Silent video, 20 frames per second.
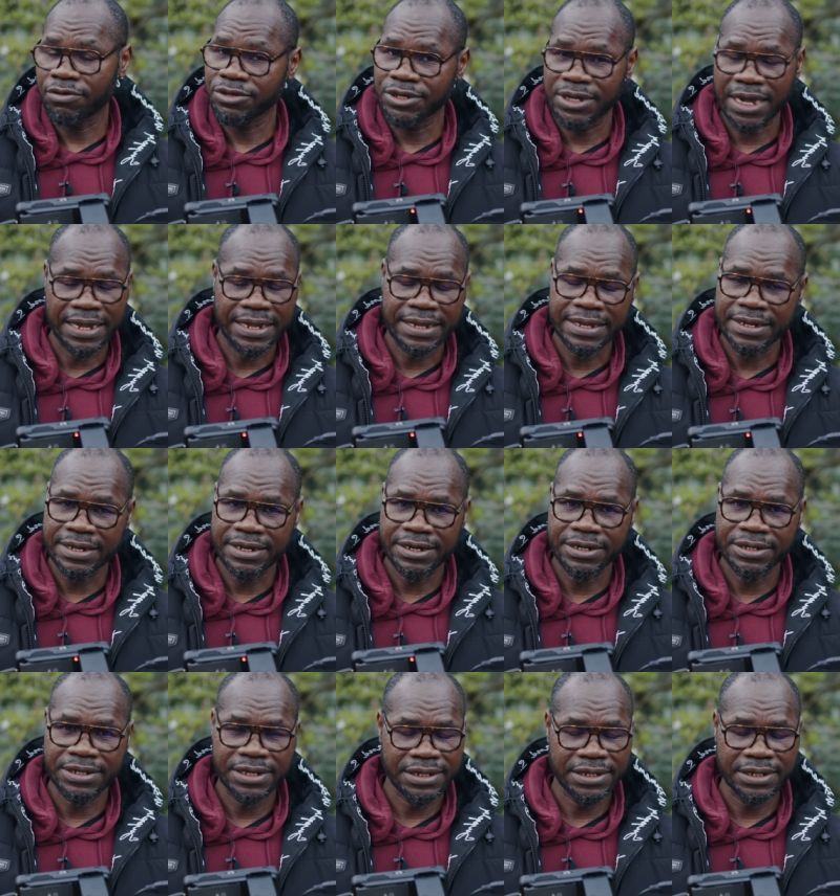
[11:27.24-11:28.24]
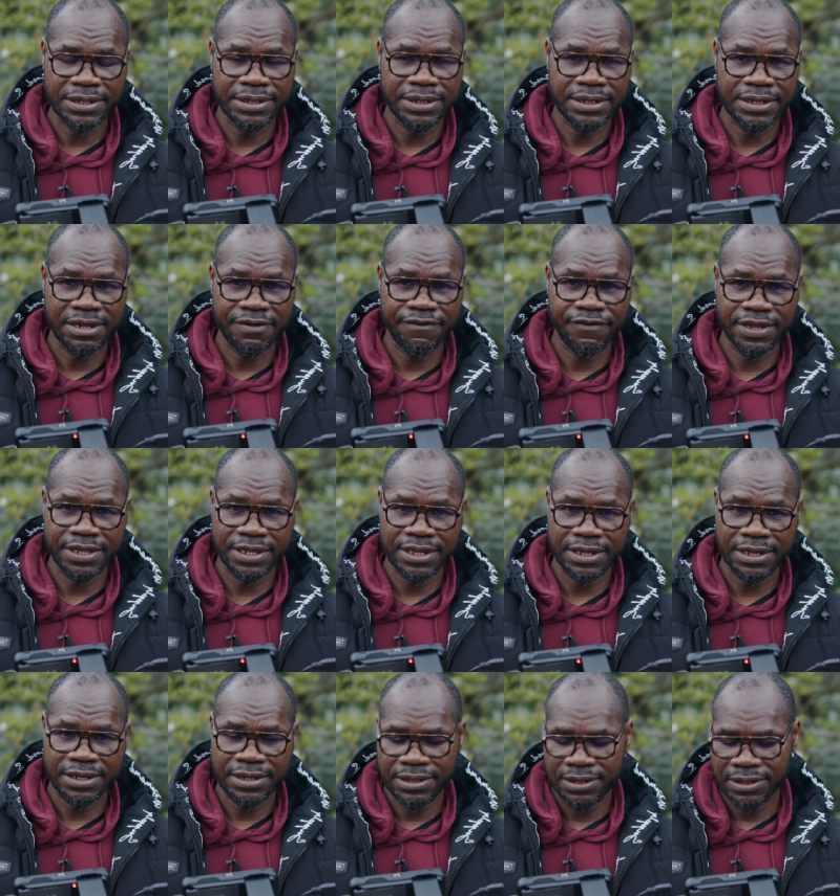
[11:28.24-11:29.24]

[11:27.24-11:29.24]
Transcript: also I increased the sensitivity